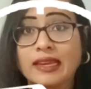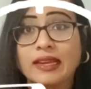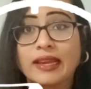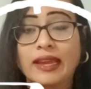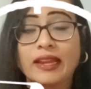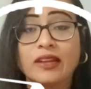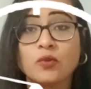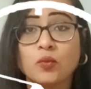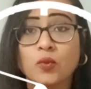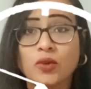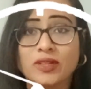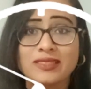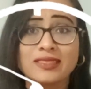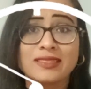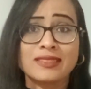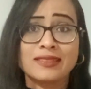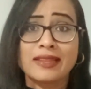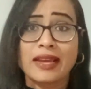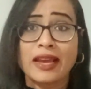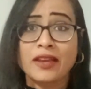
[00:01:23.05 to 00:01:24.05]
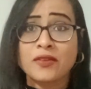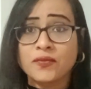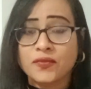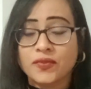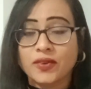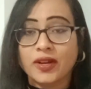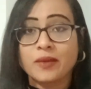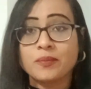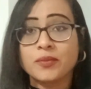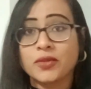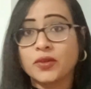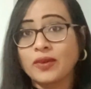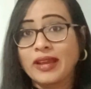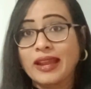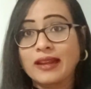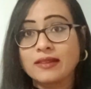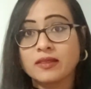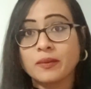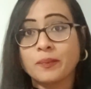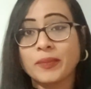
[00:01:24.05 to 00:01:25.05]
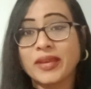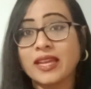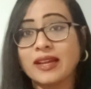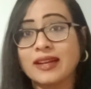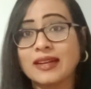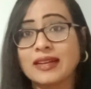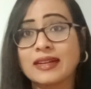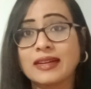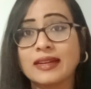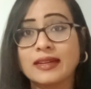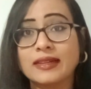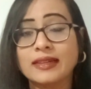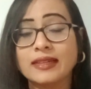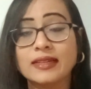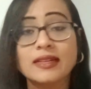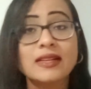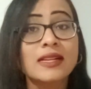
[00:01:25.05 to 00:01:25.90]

and what is the time frame to get the PR and